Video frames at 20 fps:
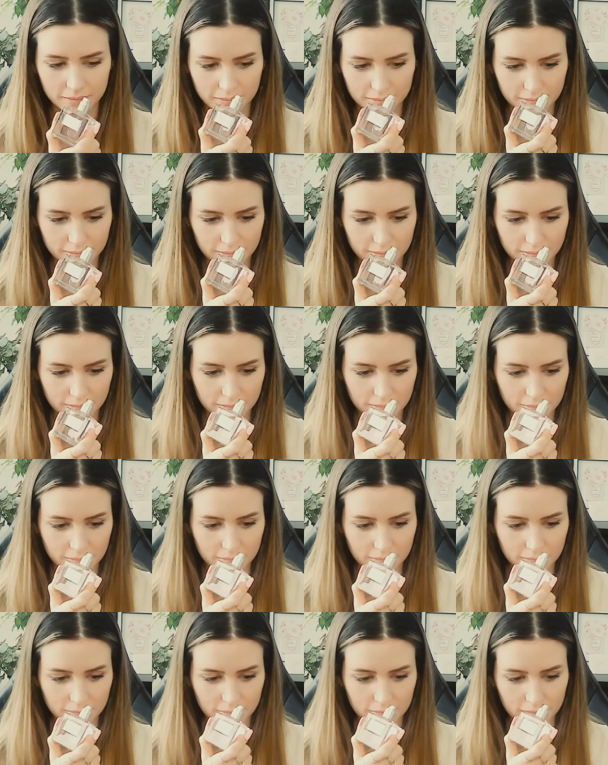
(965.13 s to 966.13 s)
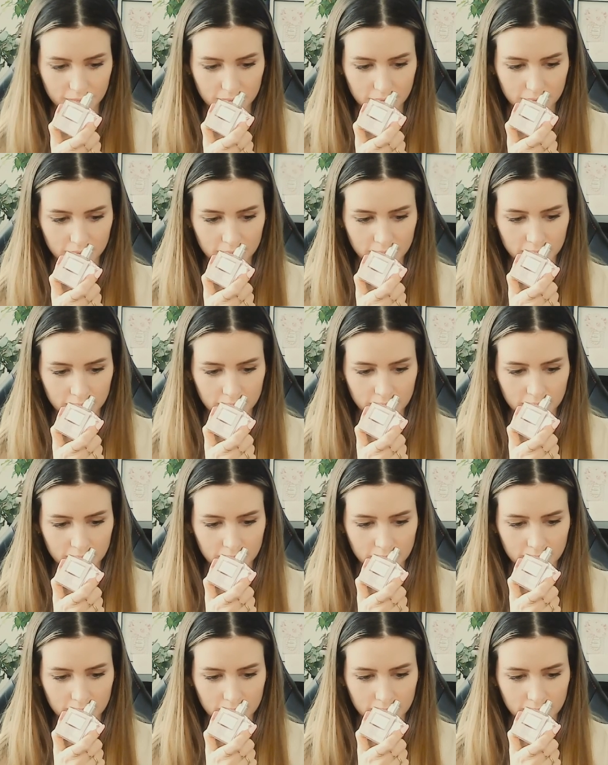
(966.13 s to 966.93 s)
Nothing is said.